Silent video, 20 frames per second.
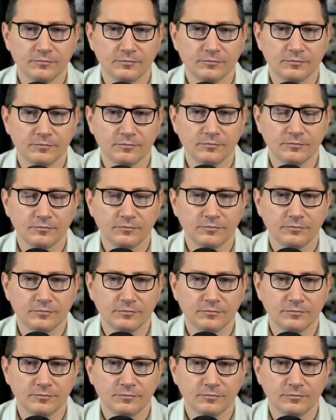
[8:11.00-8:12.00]

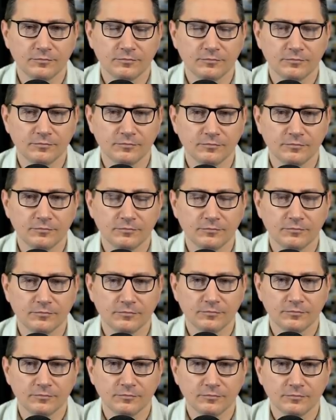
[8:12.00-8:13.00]

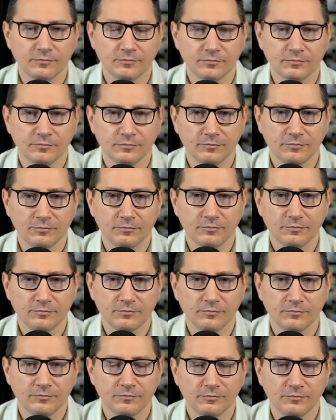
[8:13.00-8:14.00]

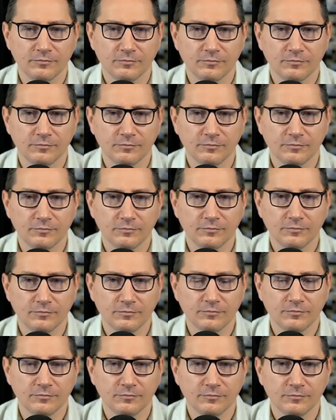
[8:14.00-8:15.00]

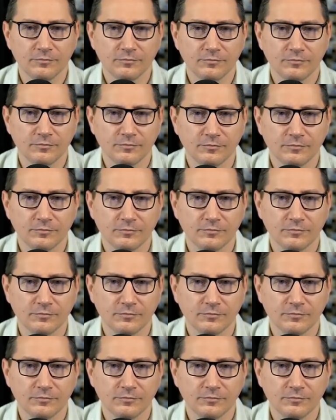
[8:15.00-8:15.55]
(silent)